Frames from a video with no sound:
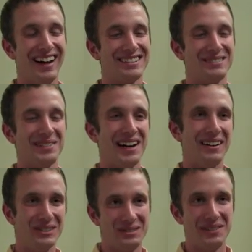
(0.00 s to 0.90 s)
as a
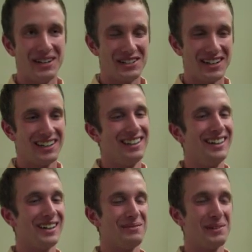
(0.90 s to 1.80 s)
biology major
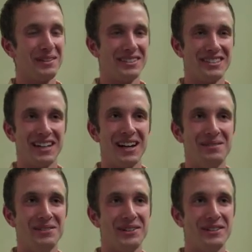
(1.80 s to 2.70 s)
compared to Sam,
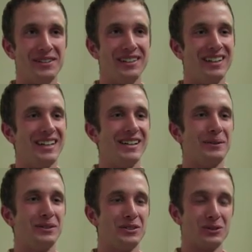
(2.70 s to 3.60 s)
who
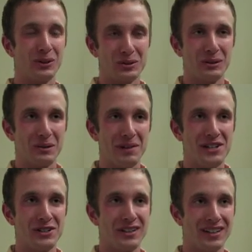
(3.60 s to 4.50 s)
was a social work
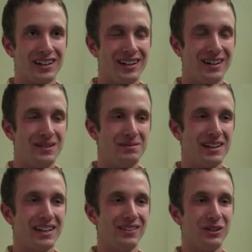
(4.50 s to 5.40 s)
major and um,
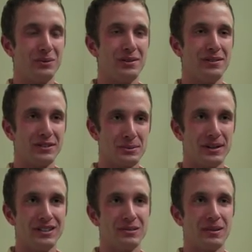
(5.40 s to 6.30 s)
had a little bit of
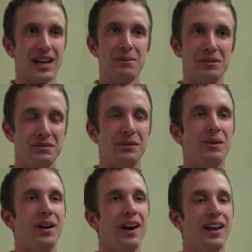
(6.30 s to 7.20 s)
experience with that
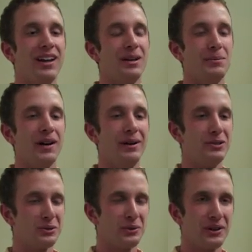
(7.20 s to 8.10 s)
before but it
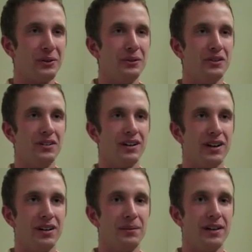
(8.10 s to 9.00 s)
was really cool.
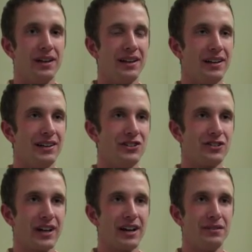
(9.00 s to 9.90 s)
Um, and it
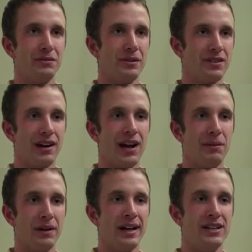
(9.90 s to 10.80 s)
just kind of with
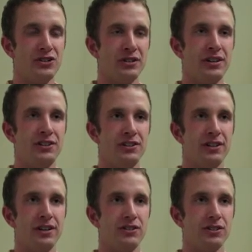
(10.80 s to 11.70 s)
time got easier and
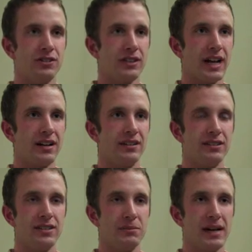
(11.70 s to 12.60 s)
easier just to kind of
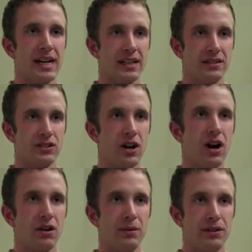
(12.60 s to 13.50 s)
sit back and
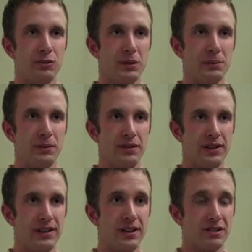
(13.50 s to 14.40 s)
talk with these people and
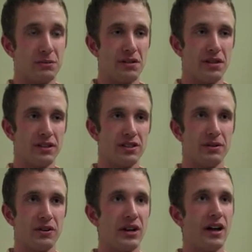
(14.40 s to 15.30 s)
hear some of the things that were
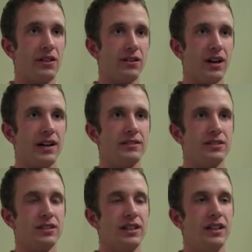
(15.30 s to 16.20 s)
going on in their
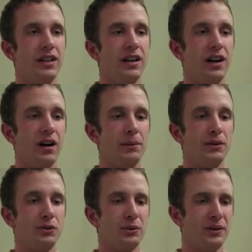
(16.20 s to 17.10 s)
lives. Um, it
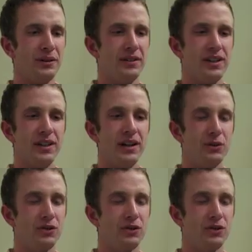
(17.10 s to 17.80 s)
was really, it was